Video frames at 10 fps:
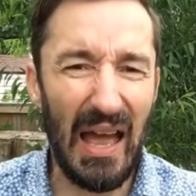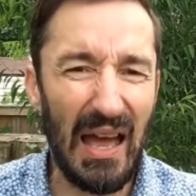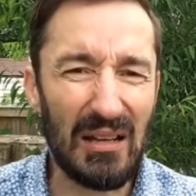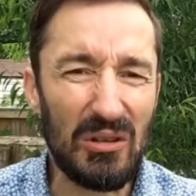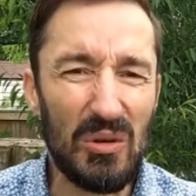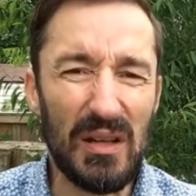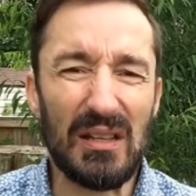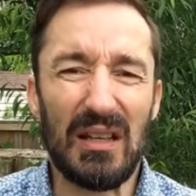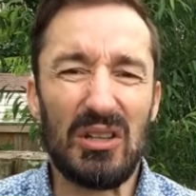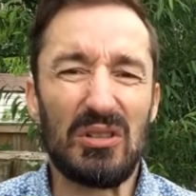
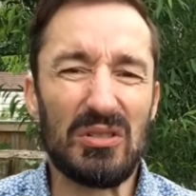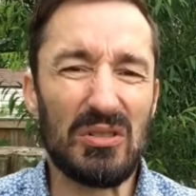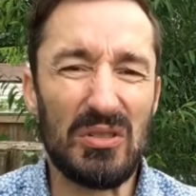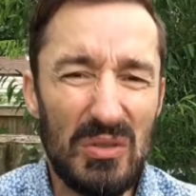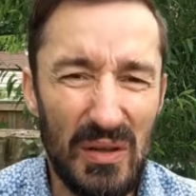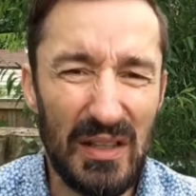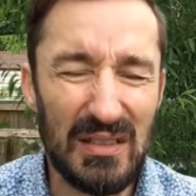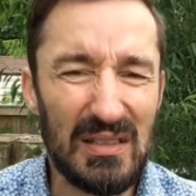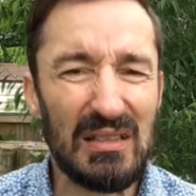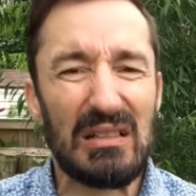adequate, I couldn't do
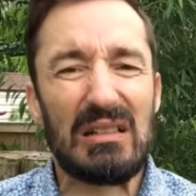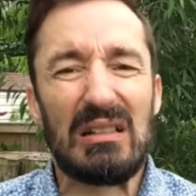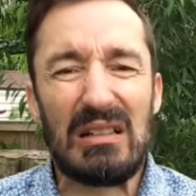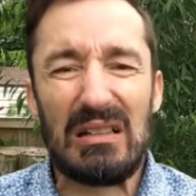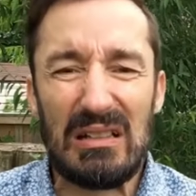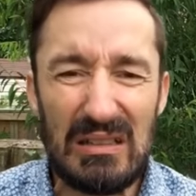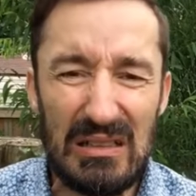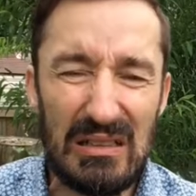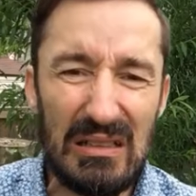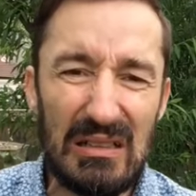it.
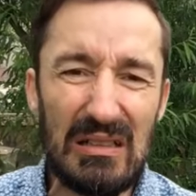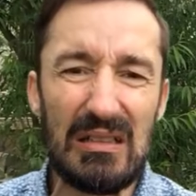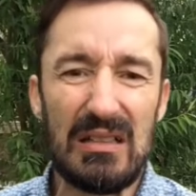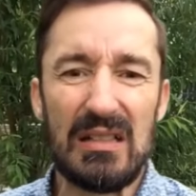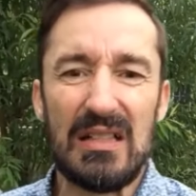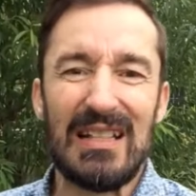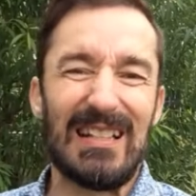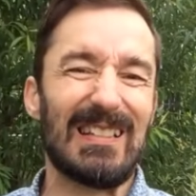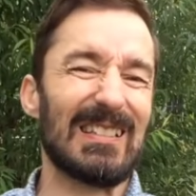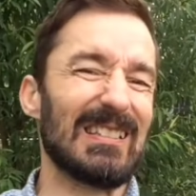
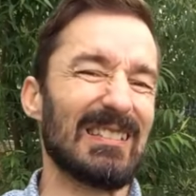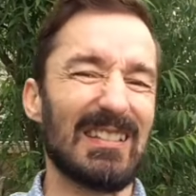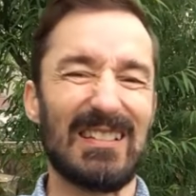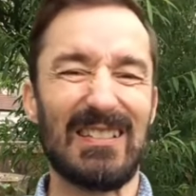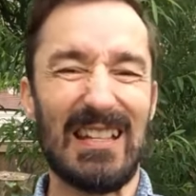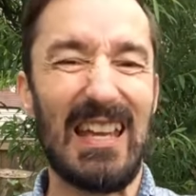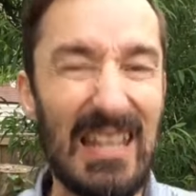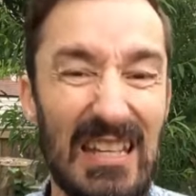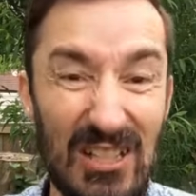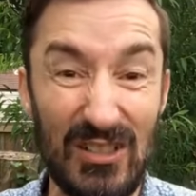And then
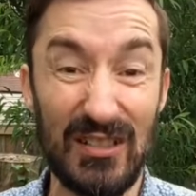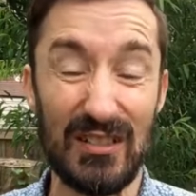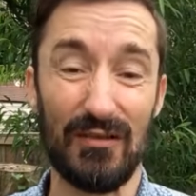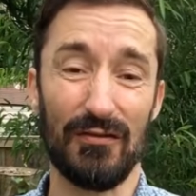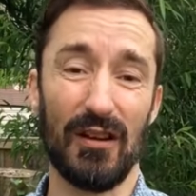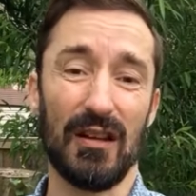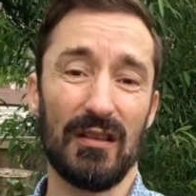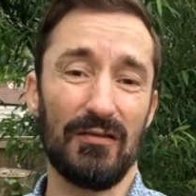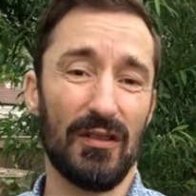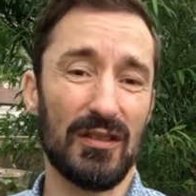anger is the
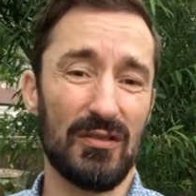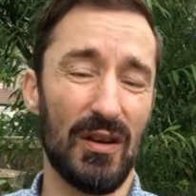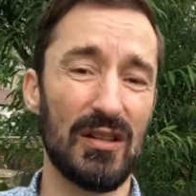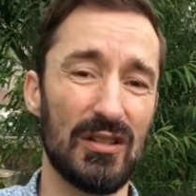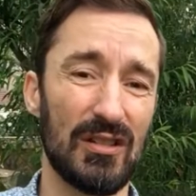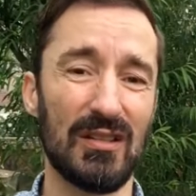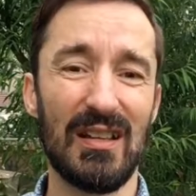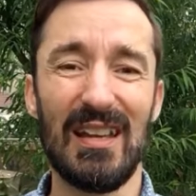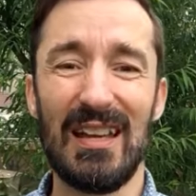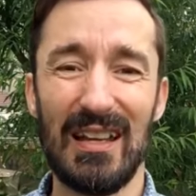frustration
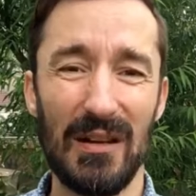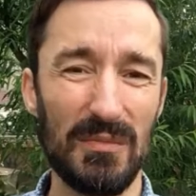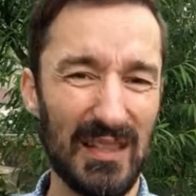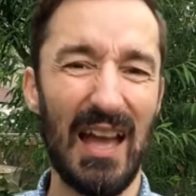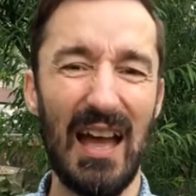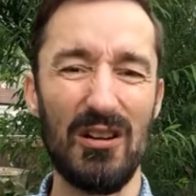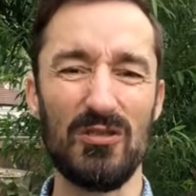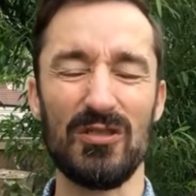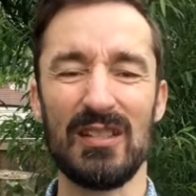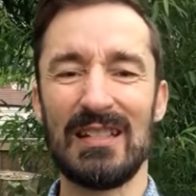comes
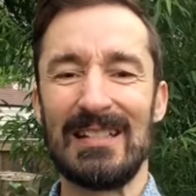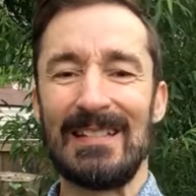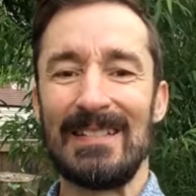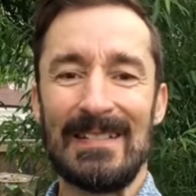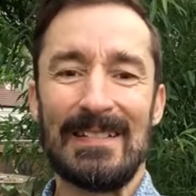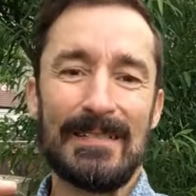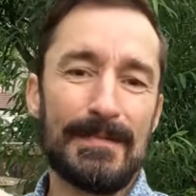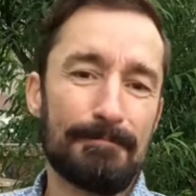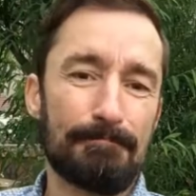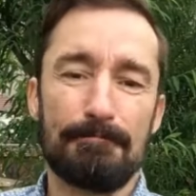out,
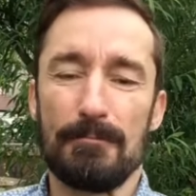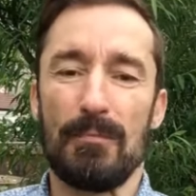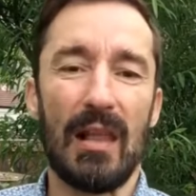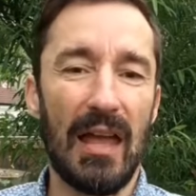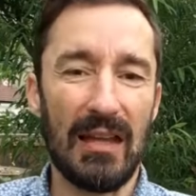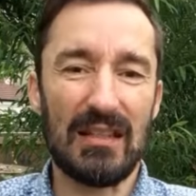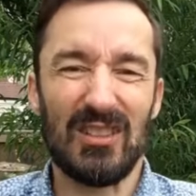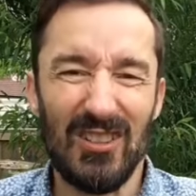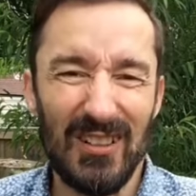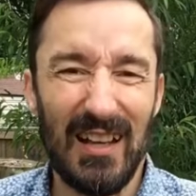and
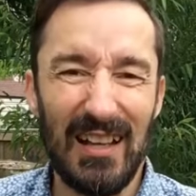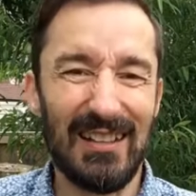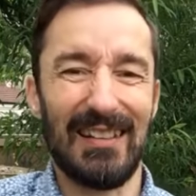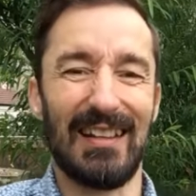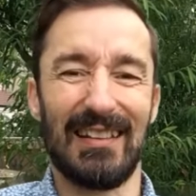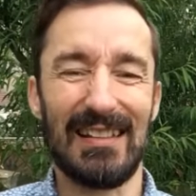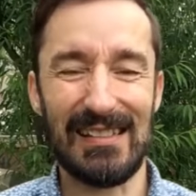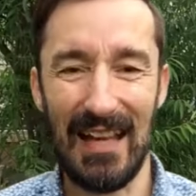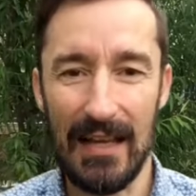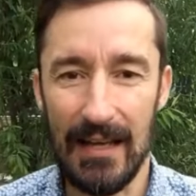it's all kind of like
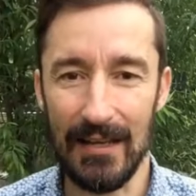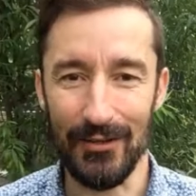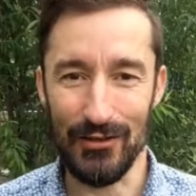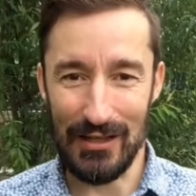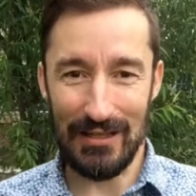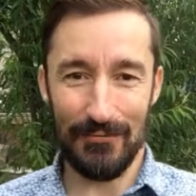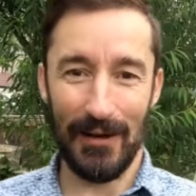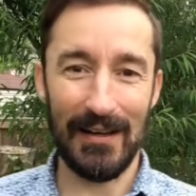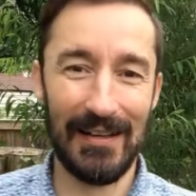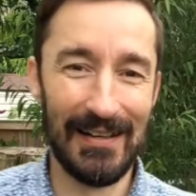this kind of energy,
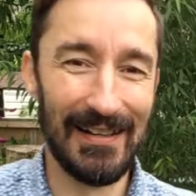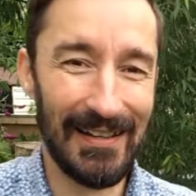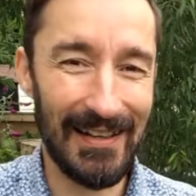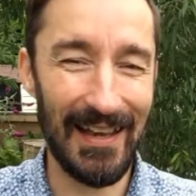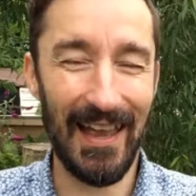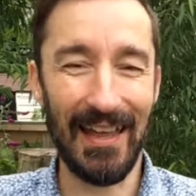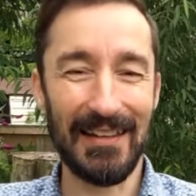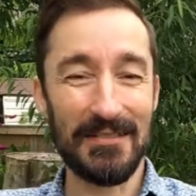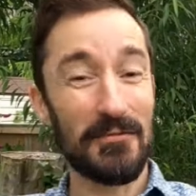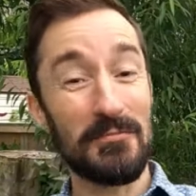right?
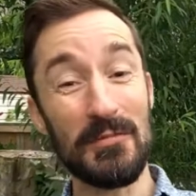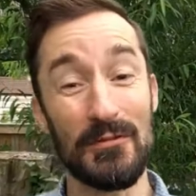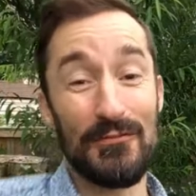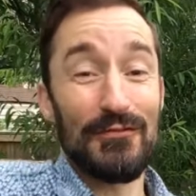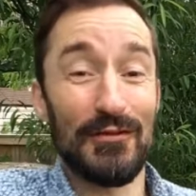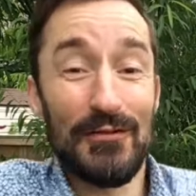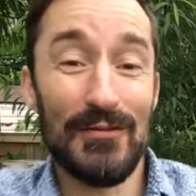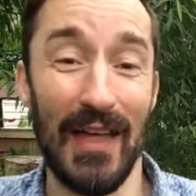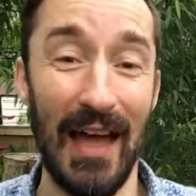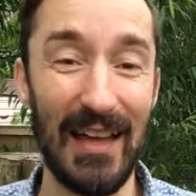And as we move
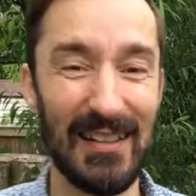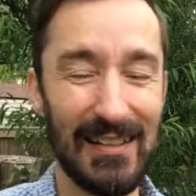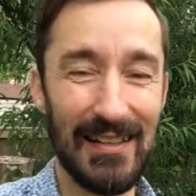through that,